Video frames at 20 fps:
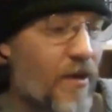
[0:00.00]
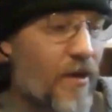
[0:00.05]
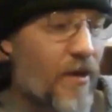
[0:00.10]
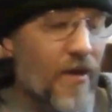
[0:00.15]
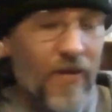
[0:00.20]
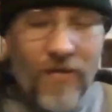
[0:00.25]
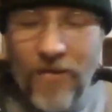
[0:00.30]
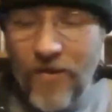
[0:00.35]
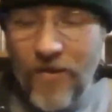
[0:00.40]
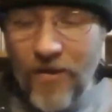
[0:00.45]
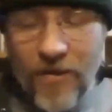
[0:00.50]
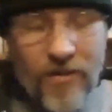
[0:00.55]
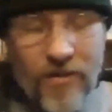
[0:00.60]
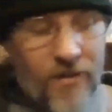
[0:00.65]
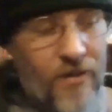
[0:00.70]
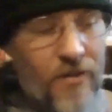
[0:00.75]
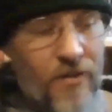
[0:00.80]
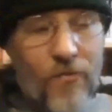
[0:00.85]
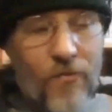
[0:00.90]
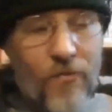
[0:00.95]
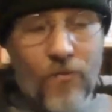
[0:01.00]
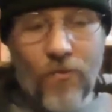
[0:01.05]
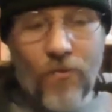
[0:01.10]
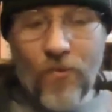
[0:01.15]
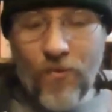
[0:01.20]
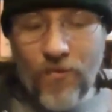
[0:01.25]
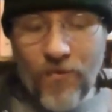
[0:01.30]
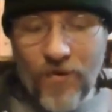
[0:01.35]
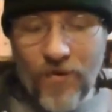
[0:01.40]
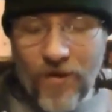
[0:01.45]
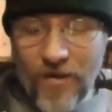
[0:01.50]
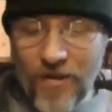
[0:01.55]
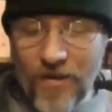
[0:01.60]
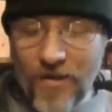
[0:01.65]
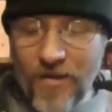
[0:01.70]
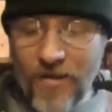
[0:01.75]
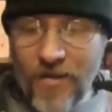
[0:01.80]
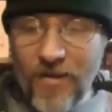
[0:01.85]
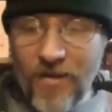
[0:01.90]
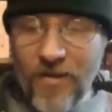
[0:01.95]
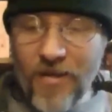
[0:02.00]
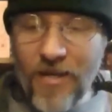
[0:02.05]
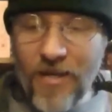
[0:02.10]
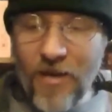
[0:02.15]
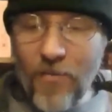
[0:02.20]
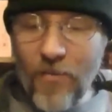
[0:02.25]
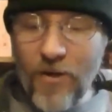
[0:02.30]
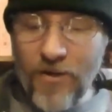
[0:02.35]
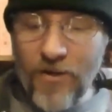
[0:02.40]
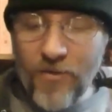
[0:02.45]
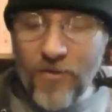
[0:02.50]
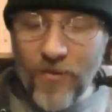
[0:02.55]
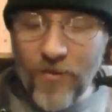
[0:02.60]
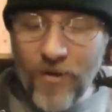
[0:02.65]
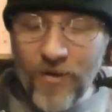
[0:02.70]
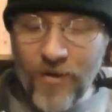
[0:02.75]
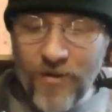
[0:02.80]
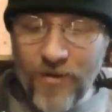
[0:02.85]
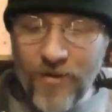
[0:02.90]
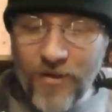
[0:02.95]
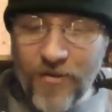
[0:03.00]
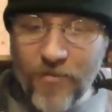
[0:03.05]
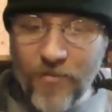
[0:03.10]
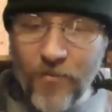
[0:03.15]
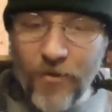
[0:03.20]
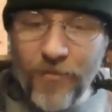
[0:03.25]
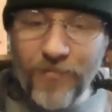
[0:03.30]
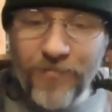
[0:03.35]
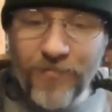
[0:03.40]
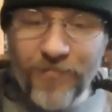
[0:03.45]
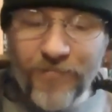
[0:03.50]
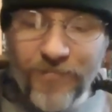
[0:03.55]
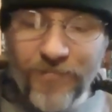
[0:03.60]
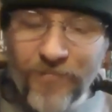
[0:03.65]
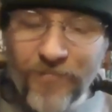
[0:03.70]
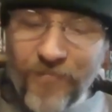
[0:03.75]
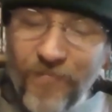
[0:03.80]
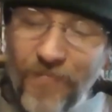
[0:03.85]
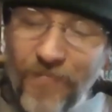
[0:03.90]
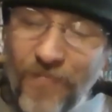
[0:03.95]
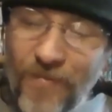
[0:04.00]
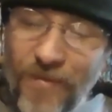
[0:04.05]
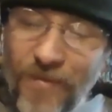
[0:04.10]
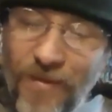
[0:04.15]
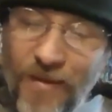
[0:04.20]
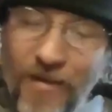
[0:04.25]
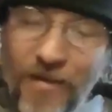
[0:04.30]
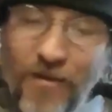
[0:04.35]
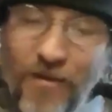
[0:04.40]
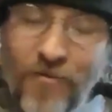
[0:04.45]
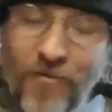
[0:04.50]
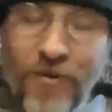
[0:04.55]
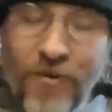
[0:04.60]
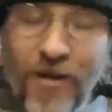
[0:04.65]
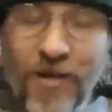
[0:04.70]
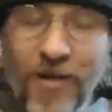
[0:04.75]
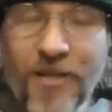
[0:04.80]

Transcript: And this, I can't wait to read this one. Fairy